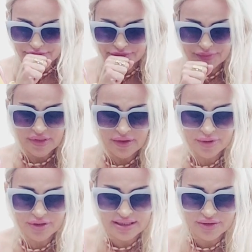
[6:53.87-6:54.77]
the
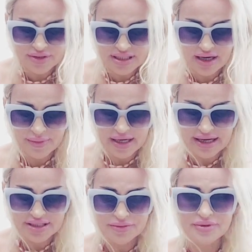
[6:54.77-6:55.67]
person who's coming
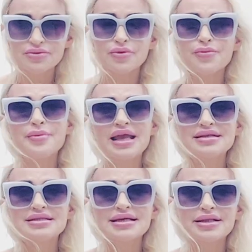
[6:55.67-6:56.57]
at you is a
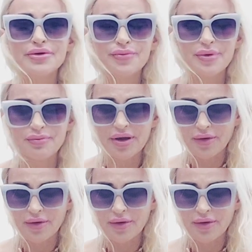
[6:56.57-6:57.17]
romantic little bit,